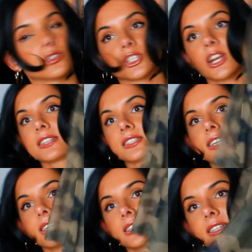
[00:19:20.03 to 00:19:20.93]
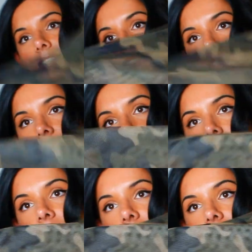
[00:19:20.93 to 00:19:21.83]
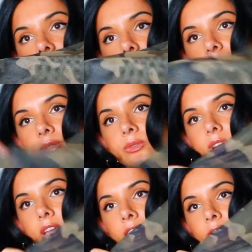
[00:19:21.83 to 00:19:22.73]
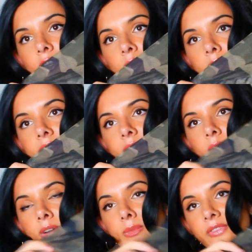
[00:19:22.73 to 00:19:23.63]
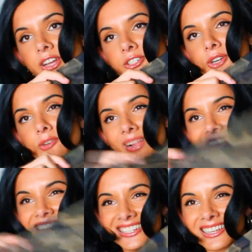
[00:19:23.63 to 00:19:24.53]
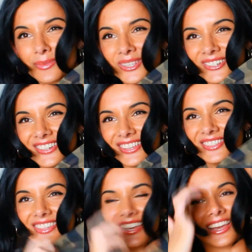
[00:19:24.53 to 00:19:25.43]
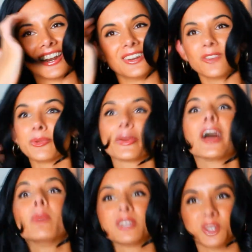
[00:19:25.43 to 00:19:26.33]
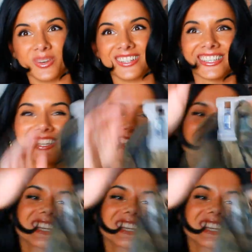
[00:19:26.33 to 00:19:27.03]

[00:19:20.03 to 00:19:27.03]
Shasa. It is see-through. And I usually wear one of my Fashion Nova black tank tops underneath, and I don't remember how much it was.